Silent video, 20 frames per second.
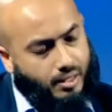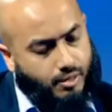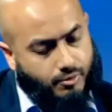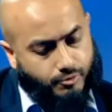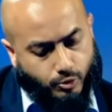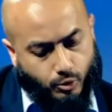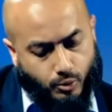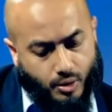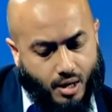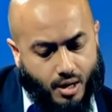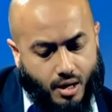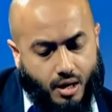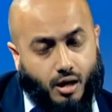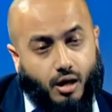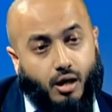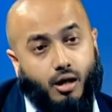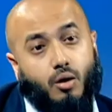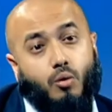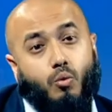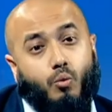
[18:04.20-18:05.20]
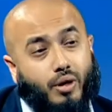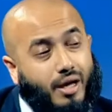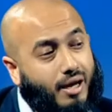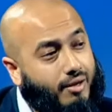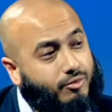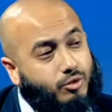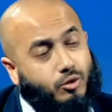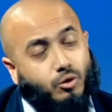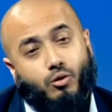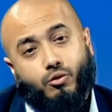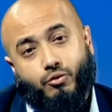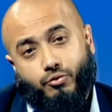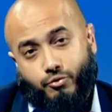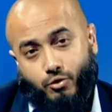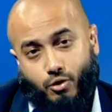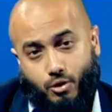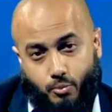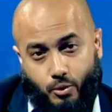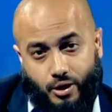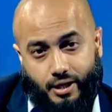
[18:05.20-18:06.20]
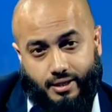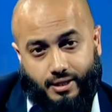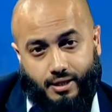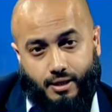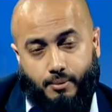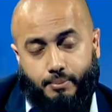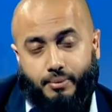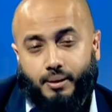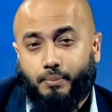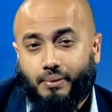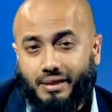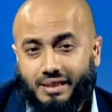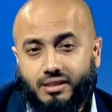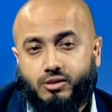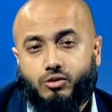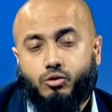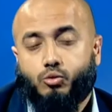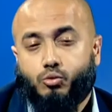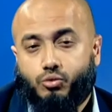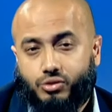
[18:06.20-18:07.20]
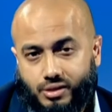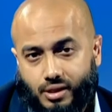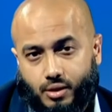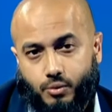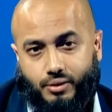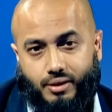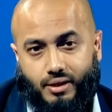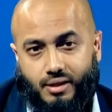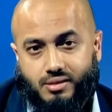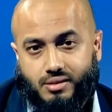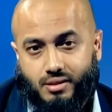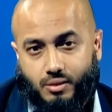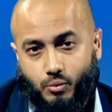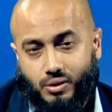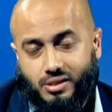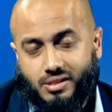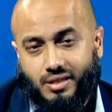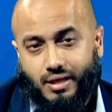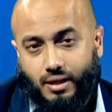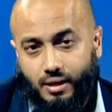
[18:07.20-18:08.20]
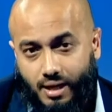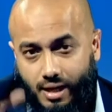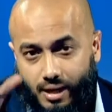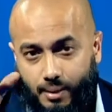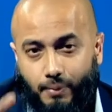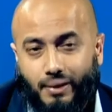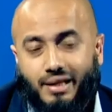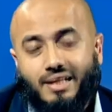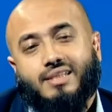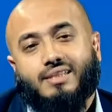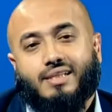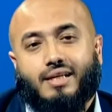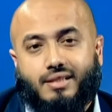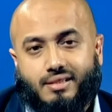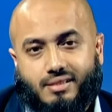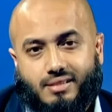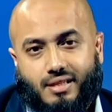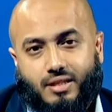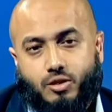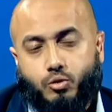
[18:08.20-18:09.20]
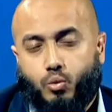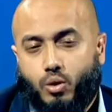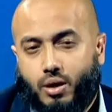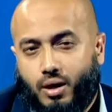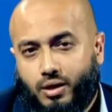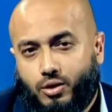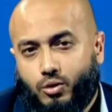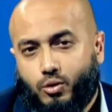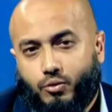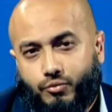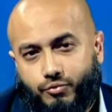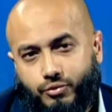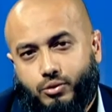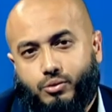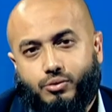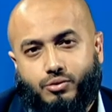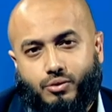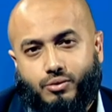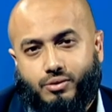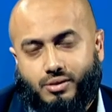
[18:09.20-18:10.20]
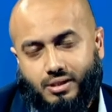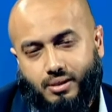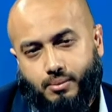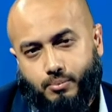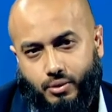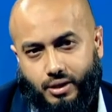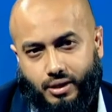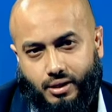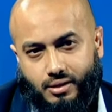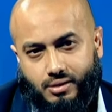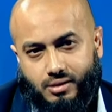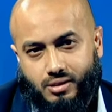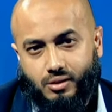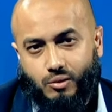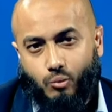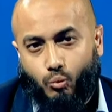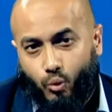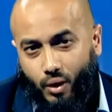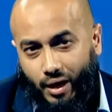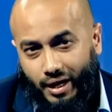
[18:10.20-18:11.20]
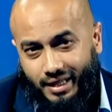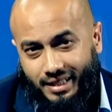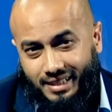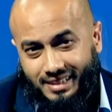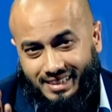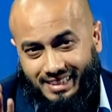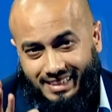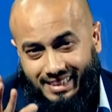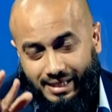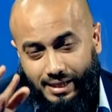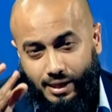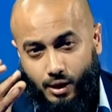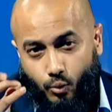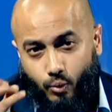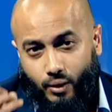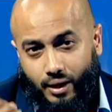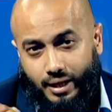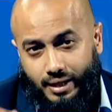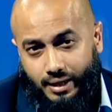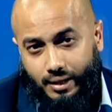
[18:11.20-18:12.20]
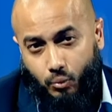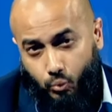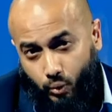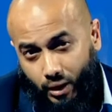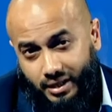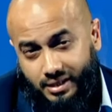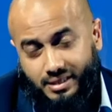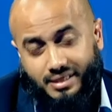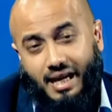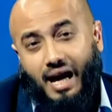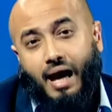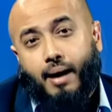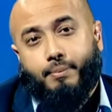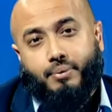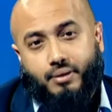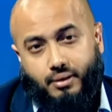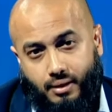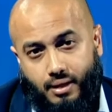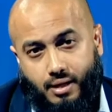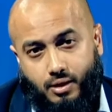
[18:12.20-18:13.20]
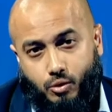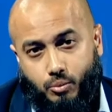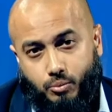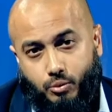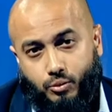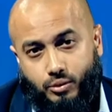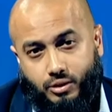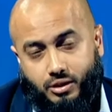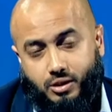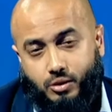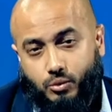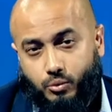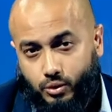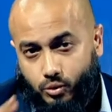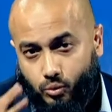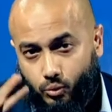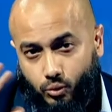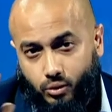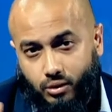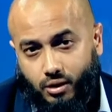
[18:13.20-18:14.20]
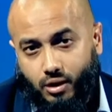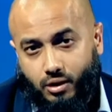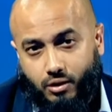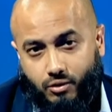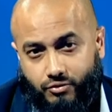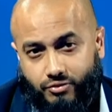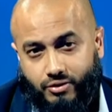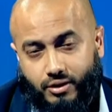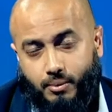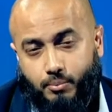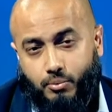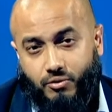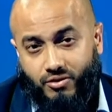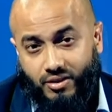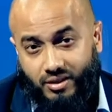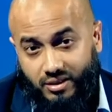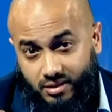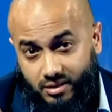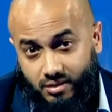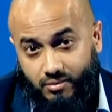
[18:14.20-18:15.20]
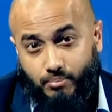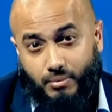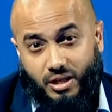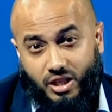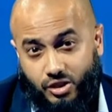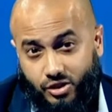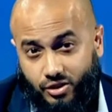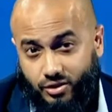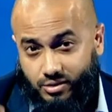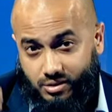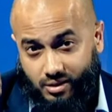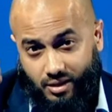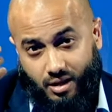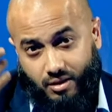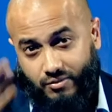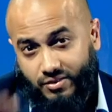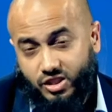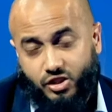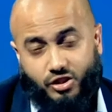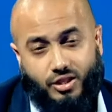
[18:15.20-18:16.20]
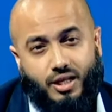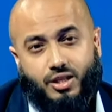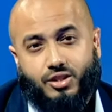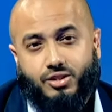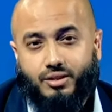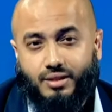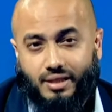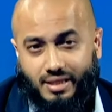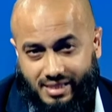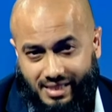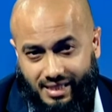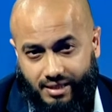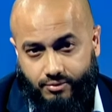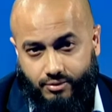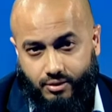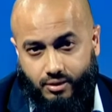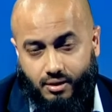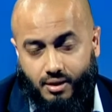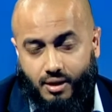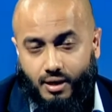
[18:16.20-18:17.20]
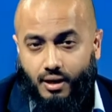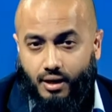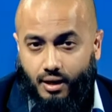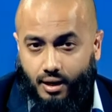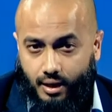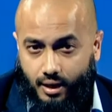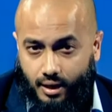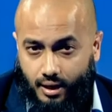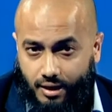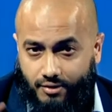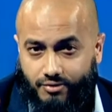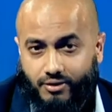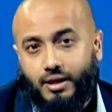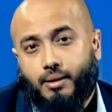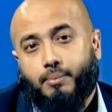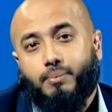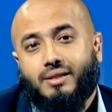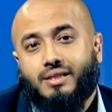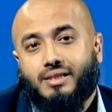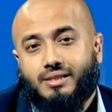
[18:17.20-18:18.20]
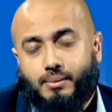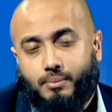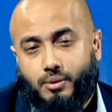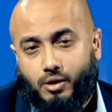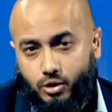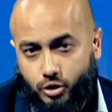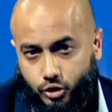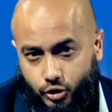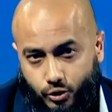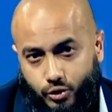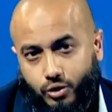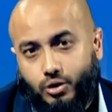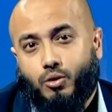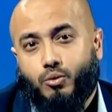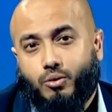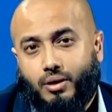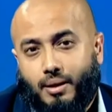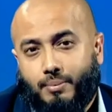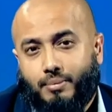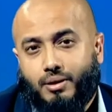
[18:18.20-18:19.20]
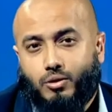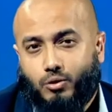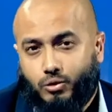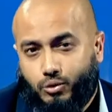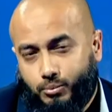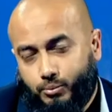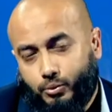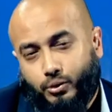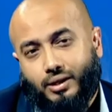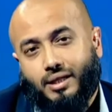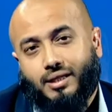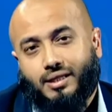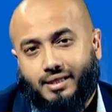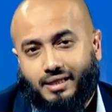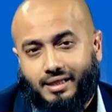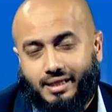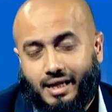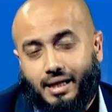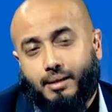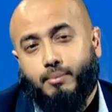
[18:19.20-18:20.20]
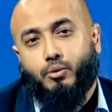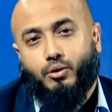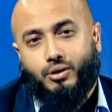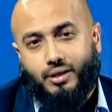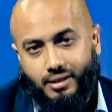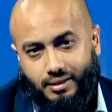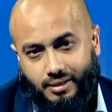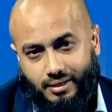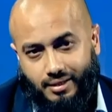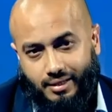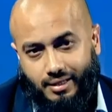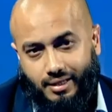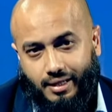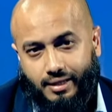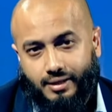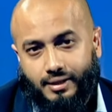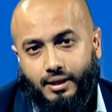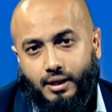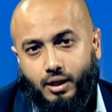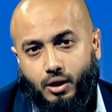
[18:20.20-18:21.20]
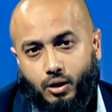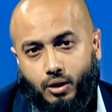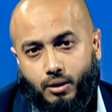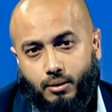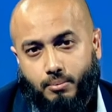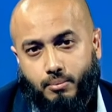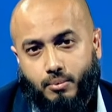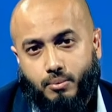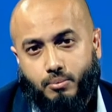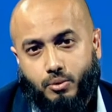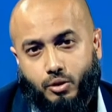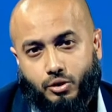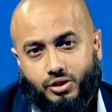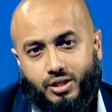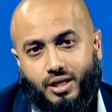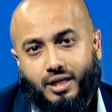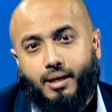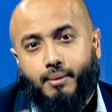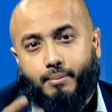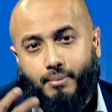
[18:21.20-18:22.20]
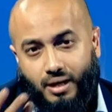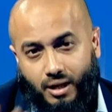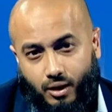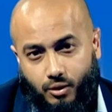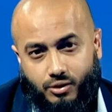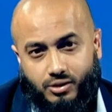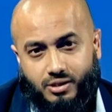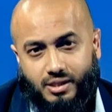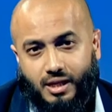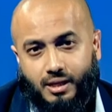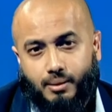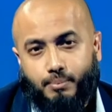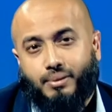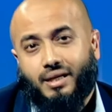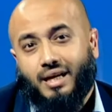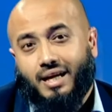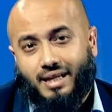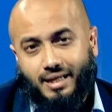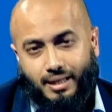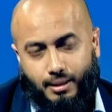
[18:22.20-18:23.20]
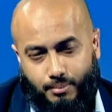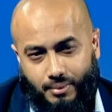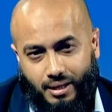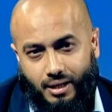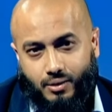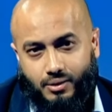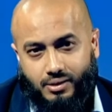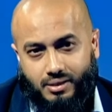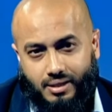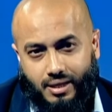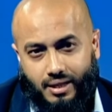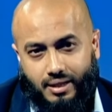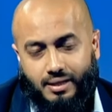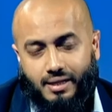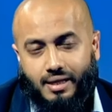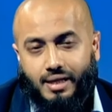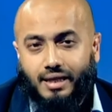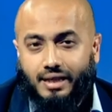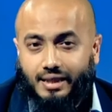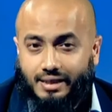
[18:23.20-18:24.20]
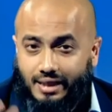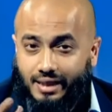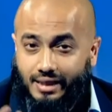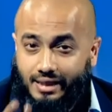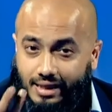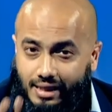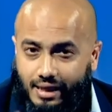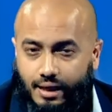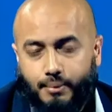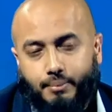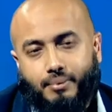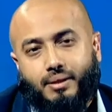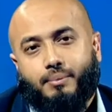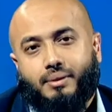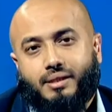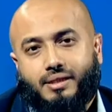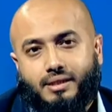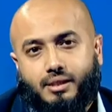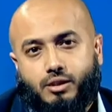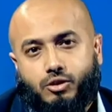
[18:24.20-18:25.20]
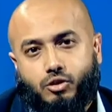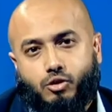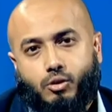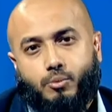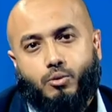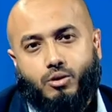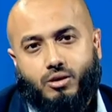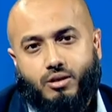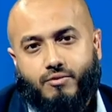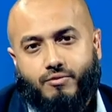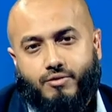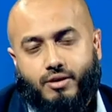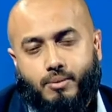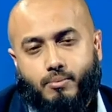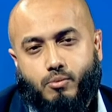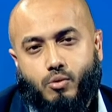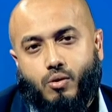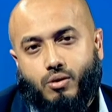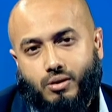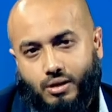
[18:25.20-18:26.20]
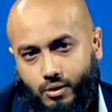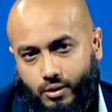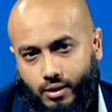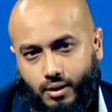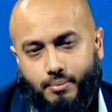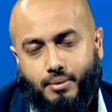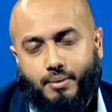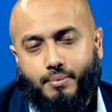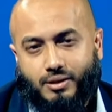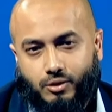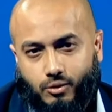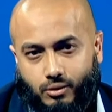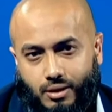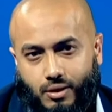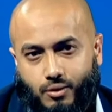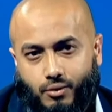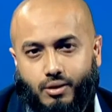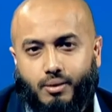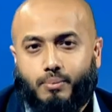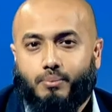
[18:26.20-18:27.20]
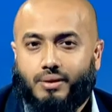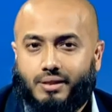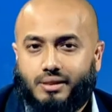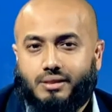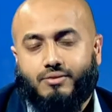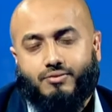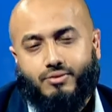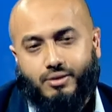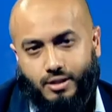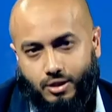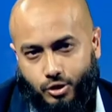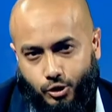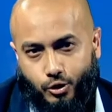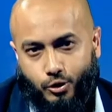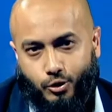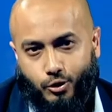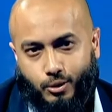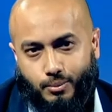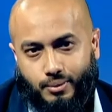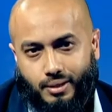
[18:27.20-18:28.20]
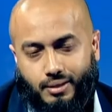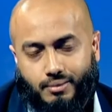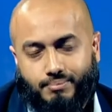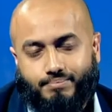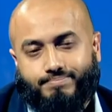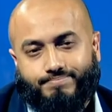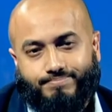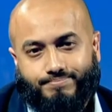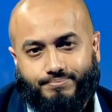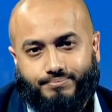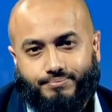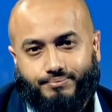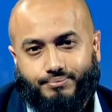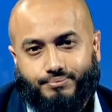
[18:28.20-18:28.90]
helpful. We have to go for a break now, but please do stay with us. And once again, please get in touch. What are your views on teen pregnancy? Why does it happen in our community with all the kind of preventative measures, the kind of education that's given? Afnara, please, amra loge shoriko ka amra khoto boi nan khane young boi nai the tara boshar age ma hoy jain biar age ma hoy jain ikta khila amra mane stop kortam parmo okta le amra matha ta koram. Please, afnara shorikoiba.